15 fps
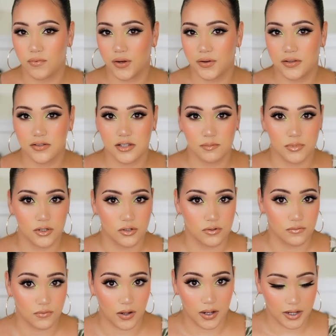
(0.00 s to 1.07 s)
very similar
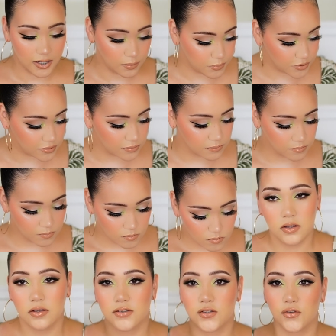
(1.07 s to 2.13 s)
vibes
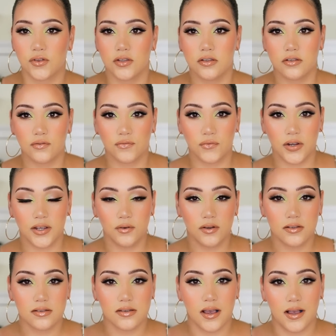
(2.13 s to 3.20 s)
so this
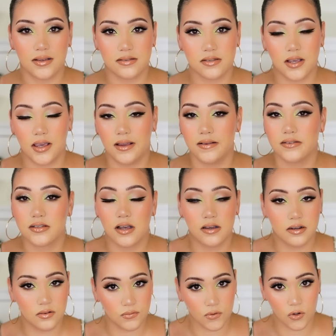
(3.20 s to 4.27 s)
fragrance has a
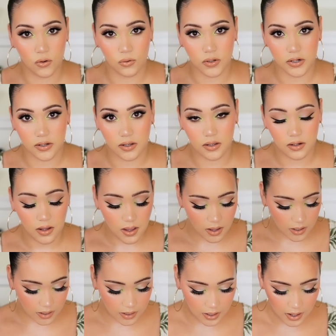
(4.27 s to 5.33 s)
ton of coconut.
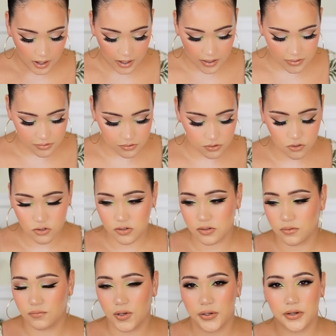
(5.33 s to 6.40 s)
It has just
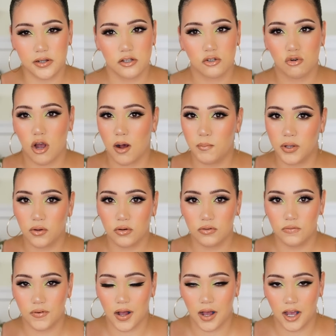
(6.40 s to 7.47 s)
very
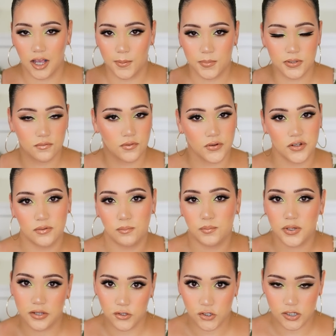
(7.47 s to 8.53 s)
tropical vibes, very
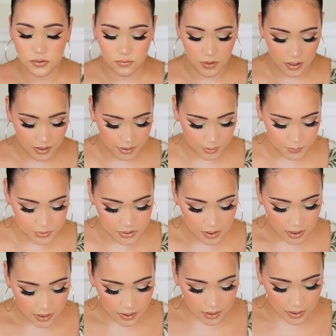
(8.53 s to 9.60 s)
beachy vibes.
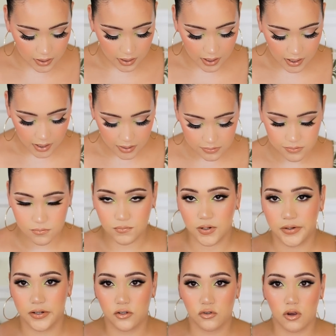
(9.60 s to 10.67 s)
It has
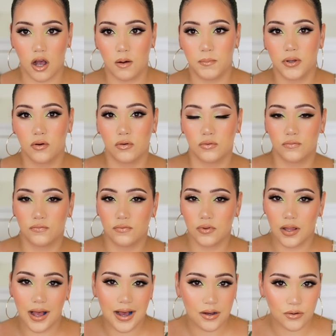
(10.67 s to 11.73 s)
very tropical
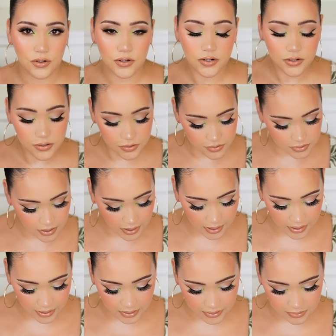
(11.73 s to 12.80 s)
flowers
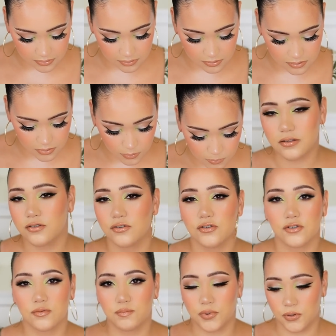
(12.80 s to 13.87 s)
and it's
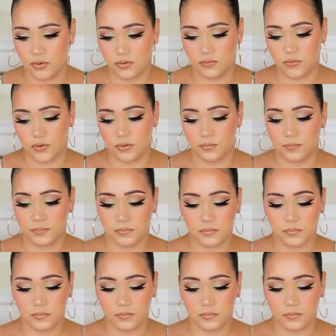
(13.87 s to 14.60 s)
just beautiful.